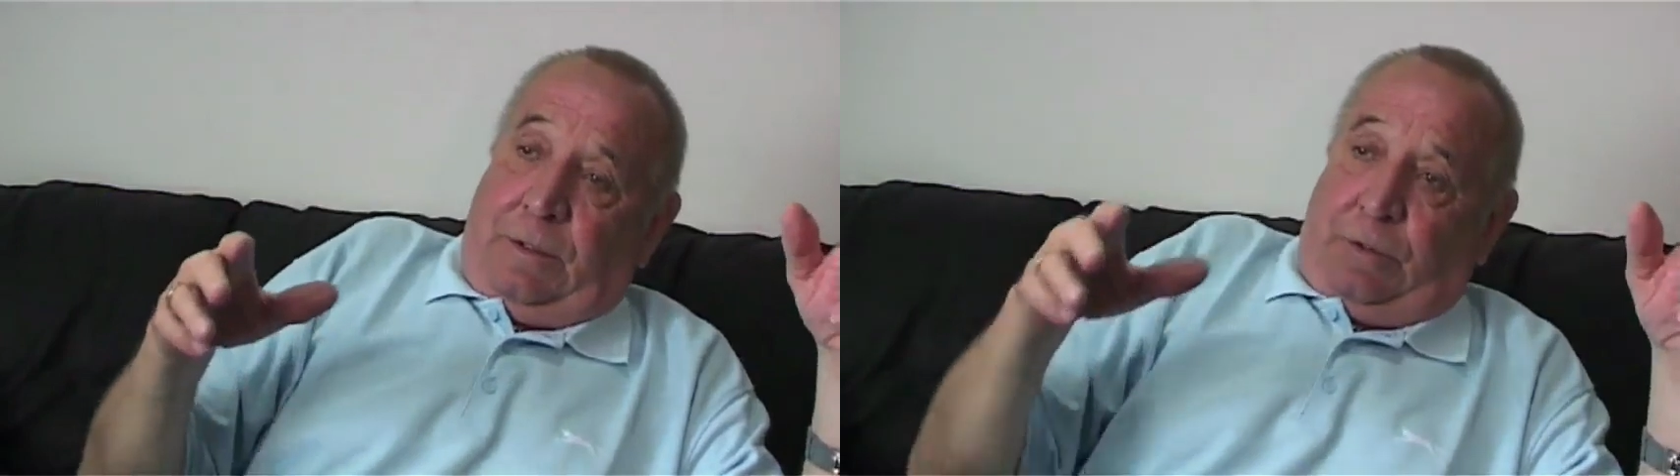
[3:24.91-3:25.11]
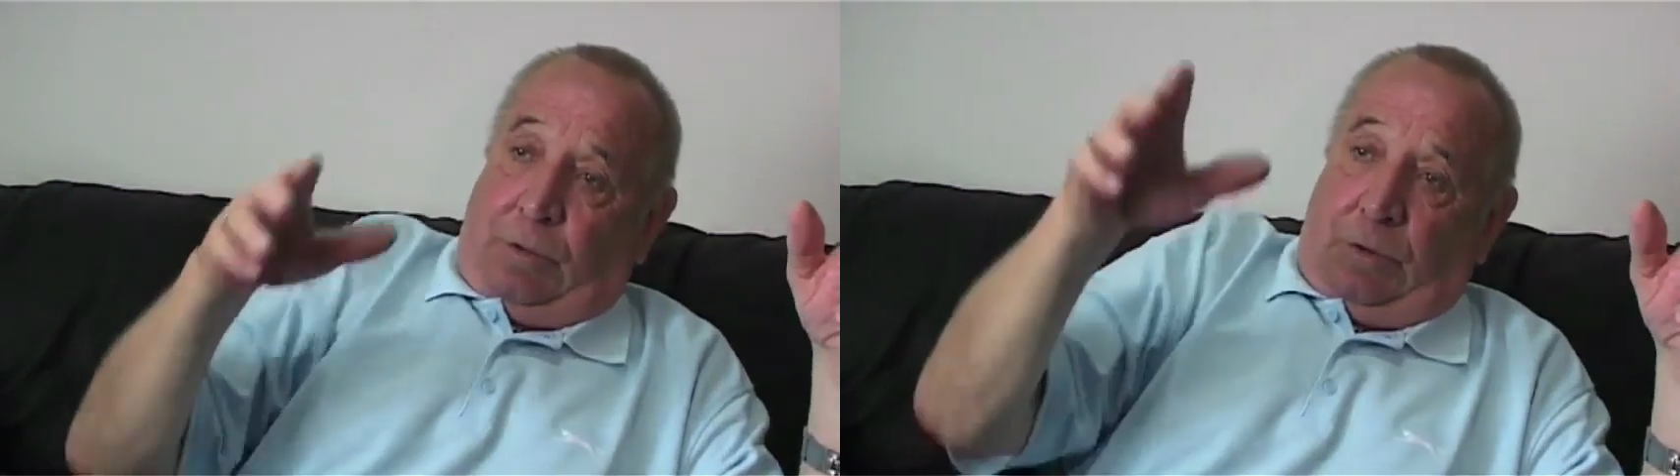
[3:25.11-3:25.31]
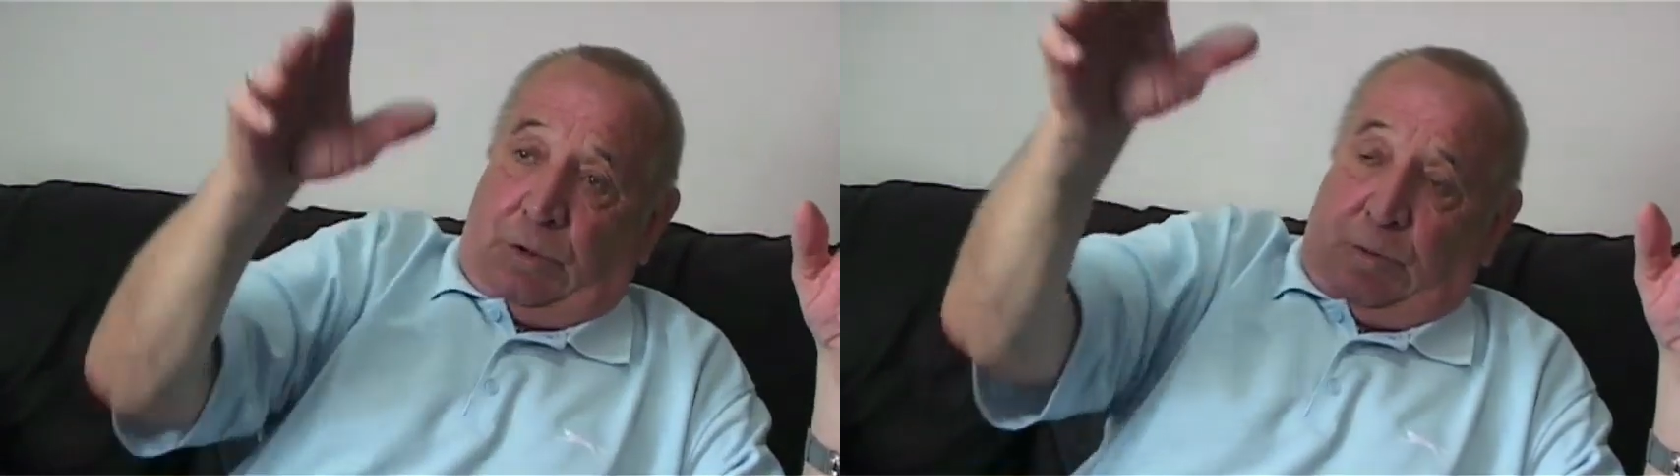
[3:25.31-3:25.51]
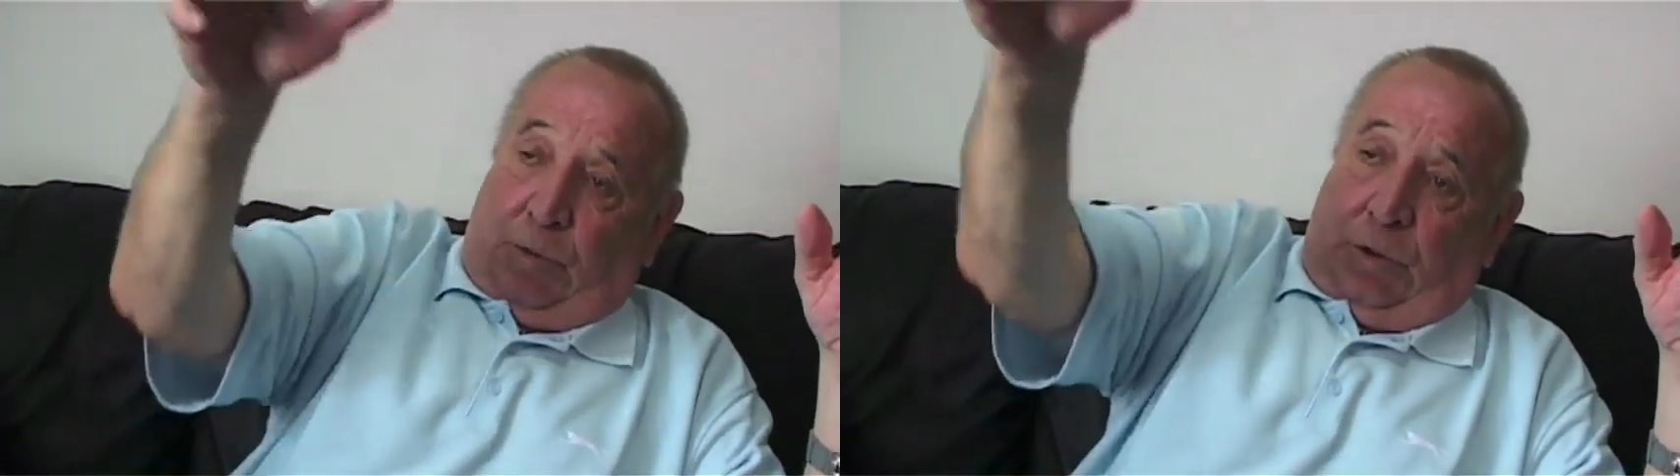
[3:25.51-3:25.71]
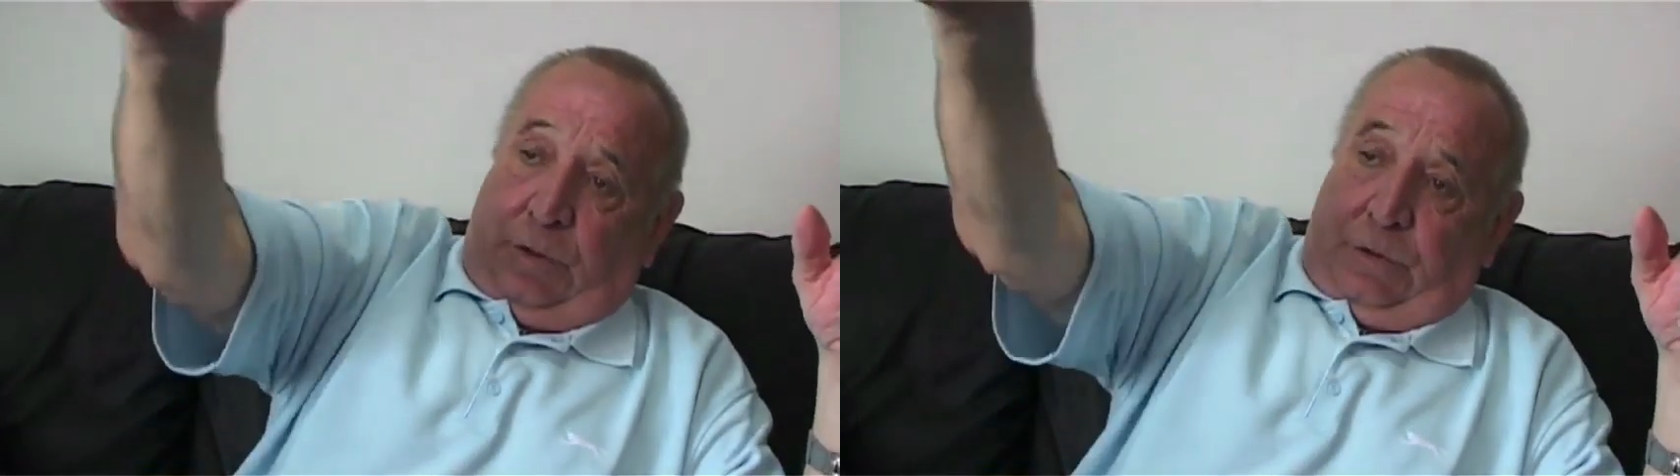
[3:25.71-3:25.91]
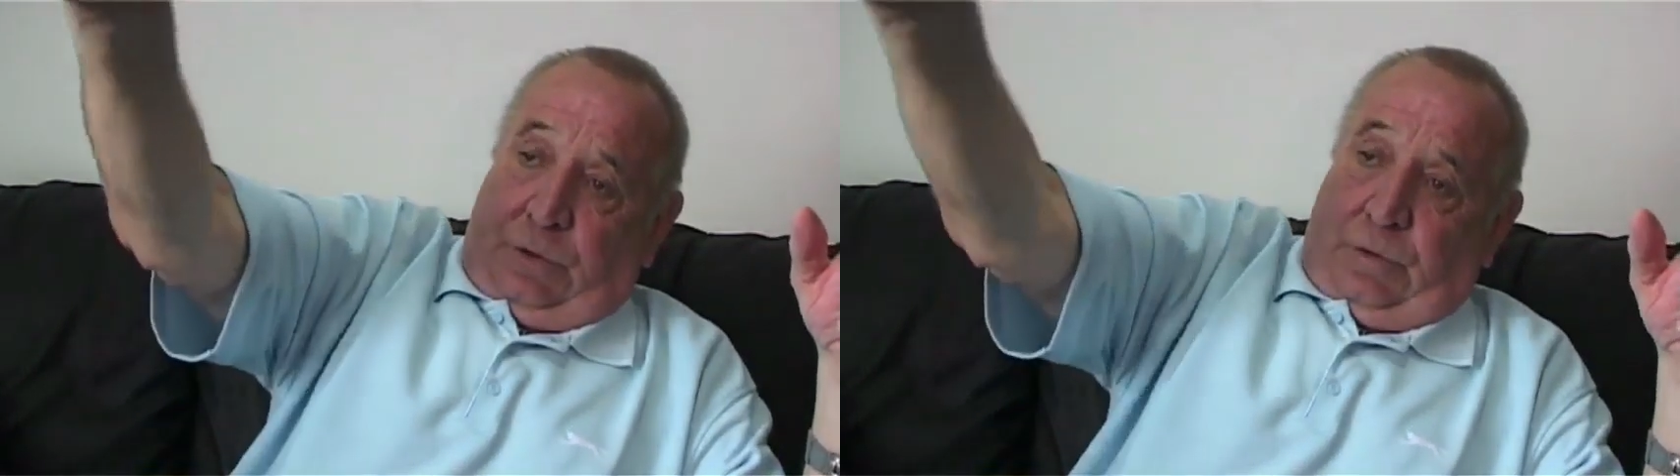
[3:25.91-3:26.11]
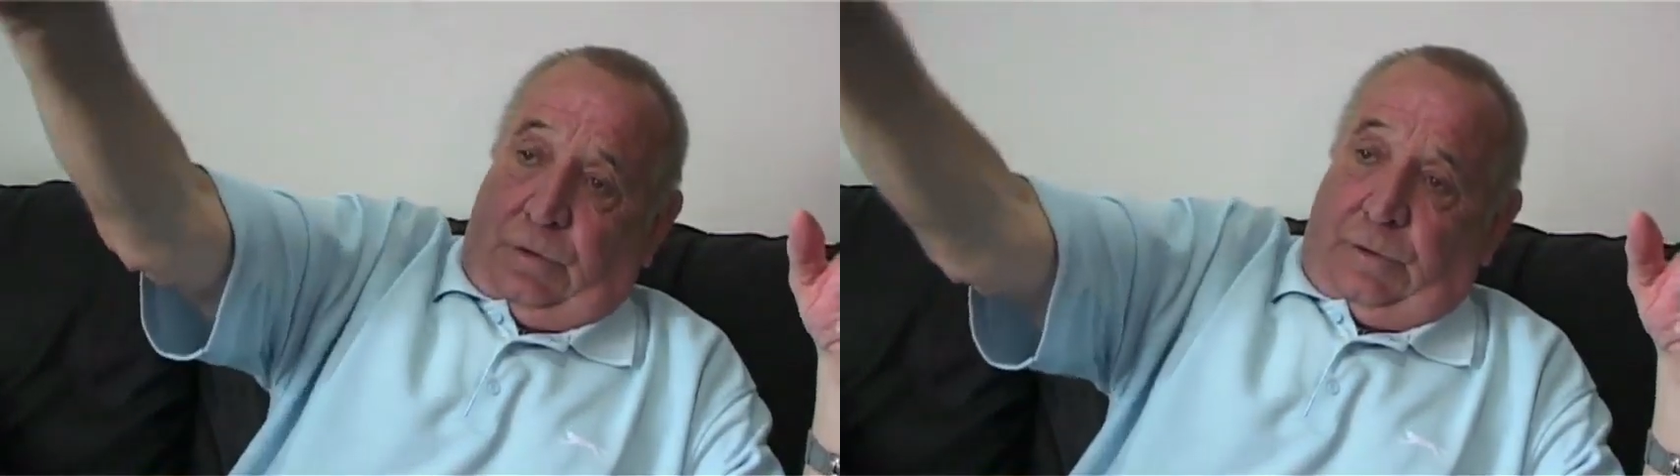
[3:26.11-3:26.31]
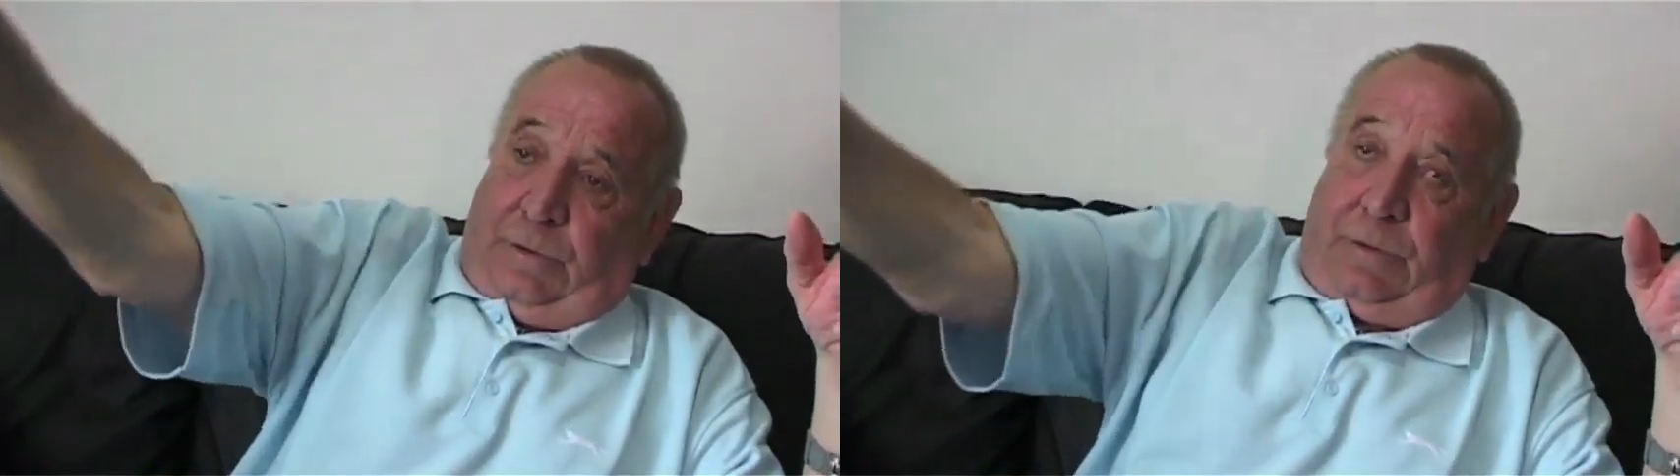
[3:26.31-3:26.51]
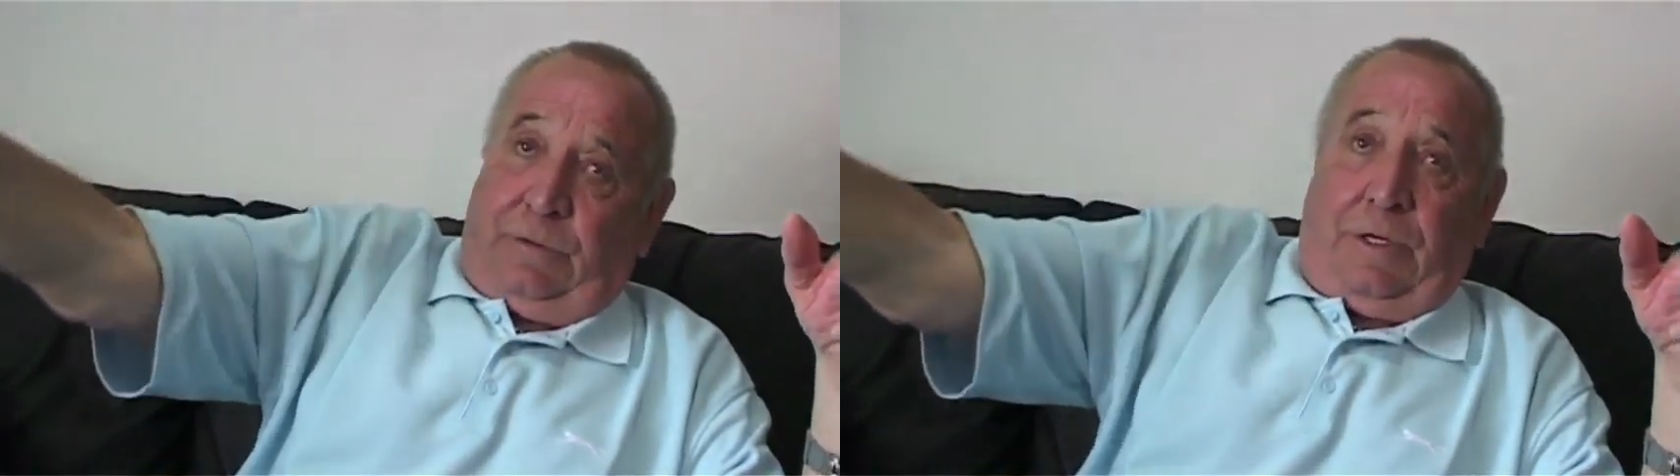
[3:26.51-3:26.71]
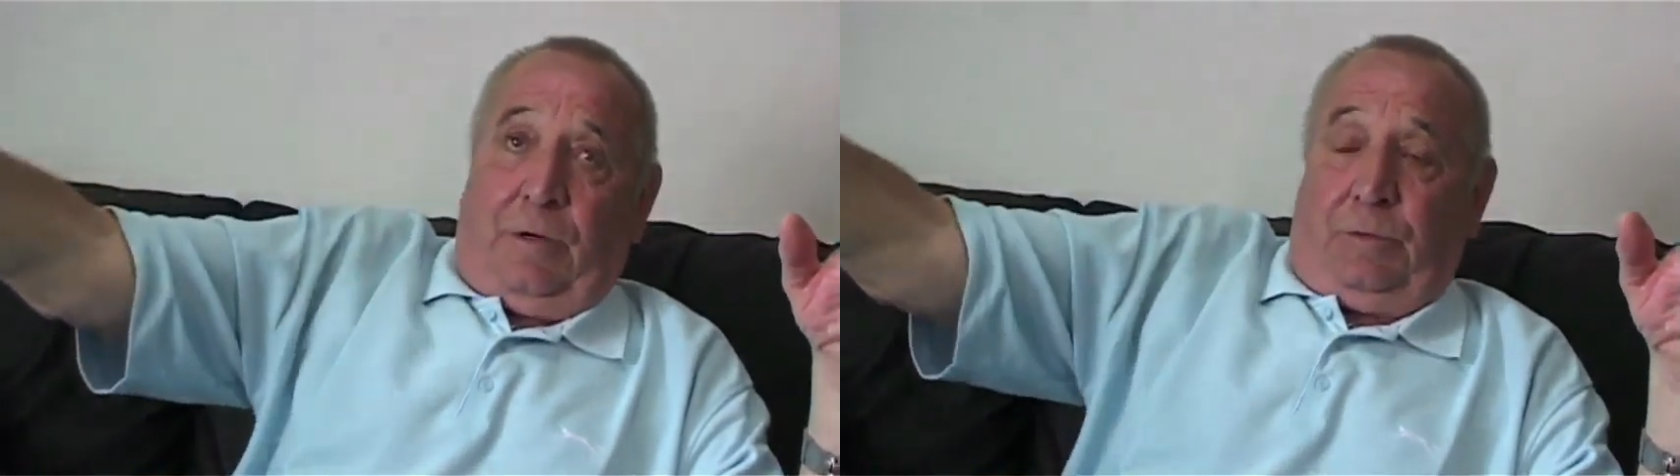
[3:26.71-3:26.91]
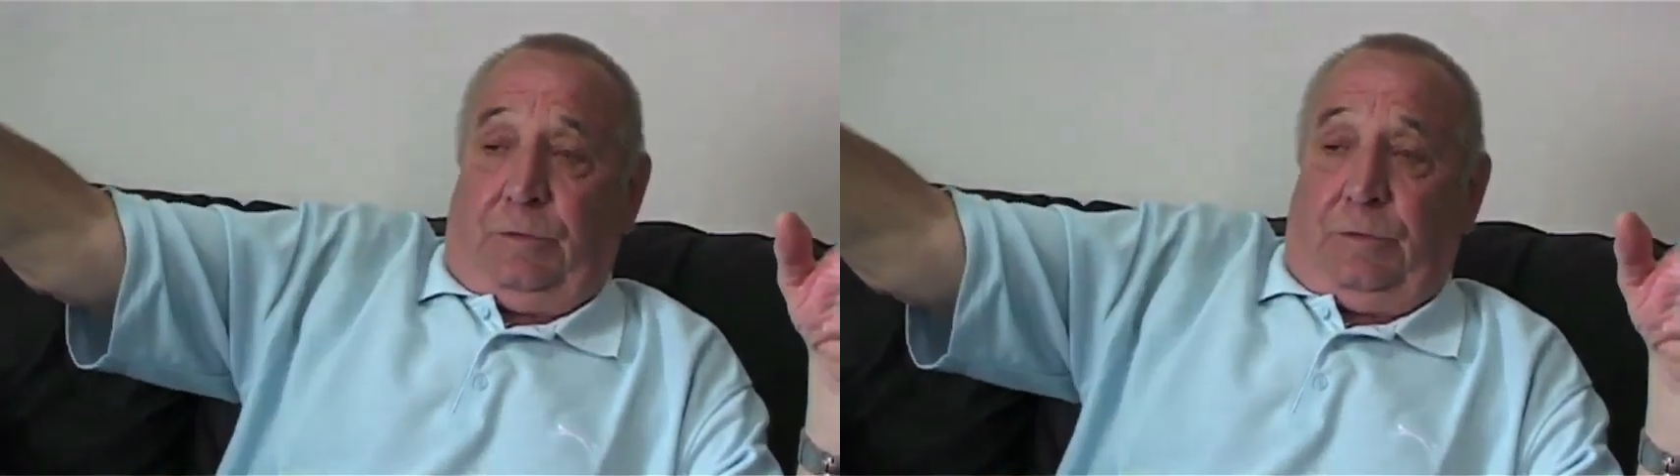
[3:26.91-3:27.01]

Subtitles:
all the smoke used to go out